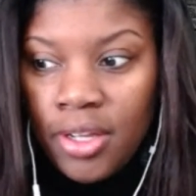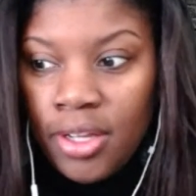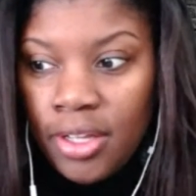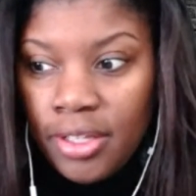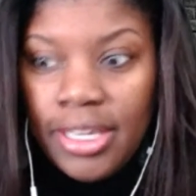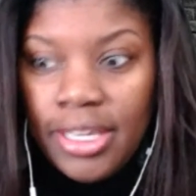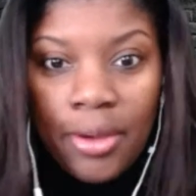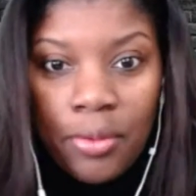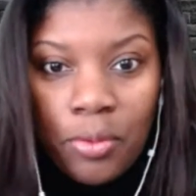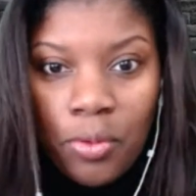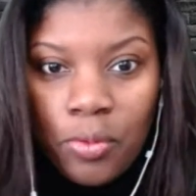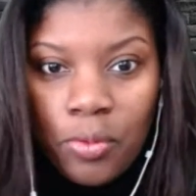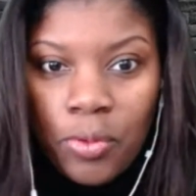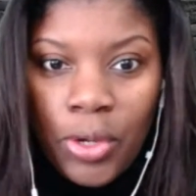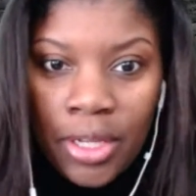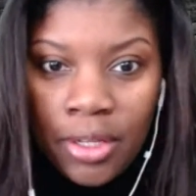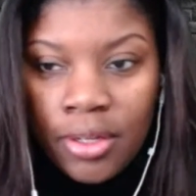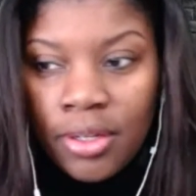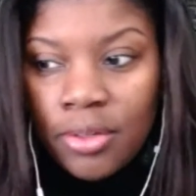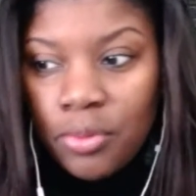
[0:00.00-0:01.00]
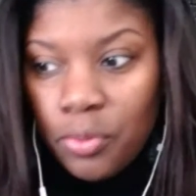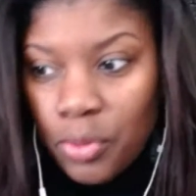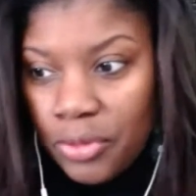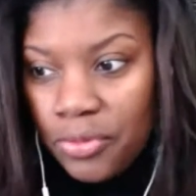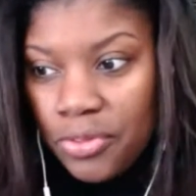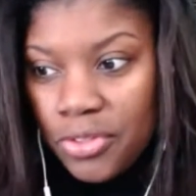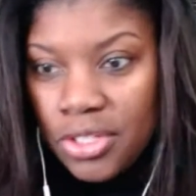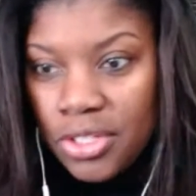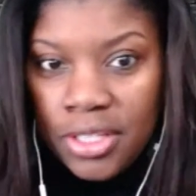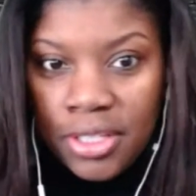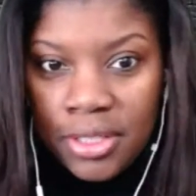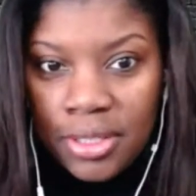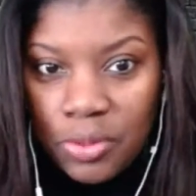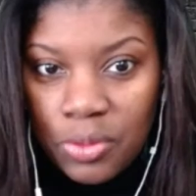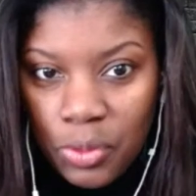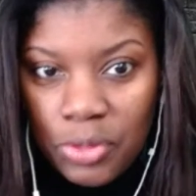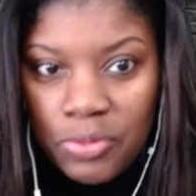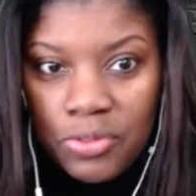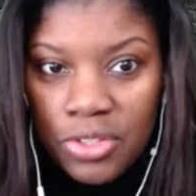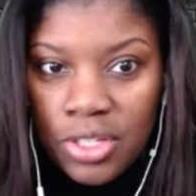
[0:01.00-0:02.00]
Yeah, okay. We've seen
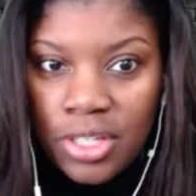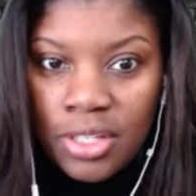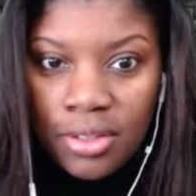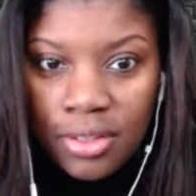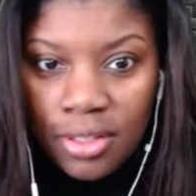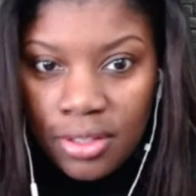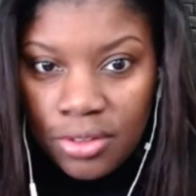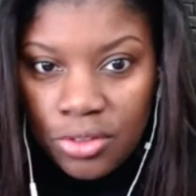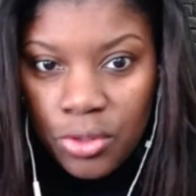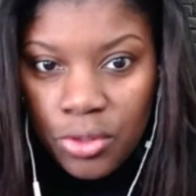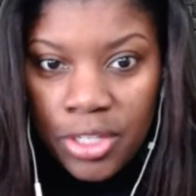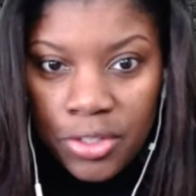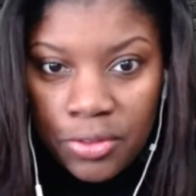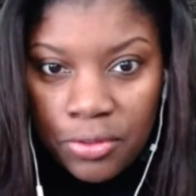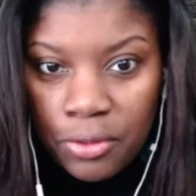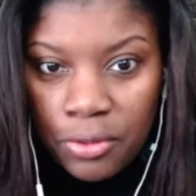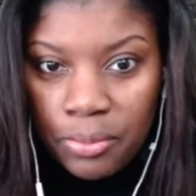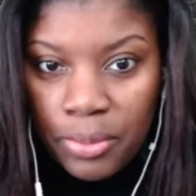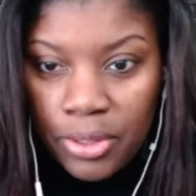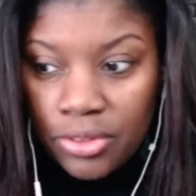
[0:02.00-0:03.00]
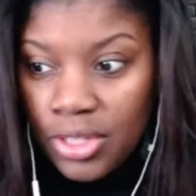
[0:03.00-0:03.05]
the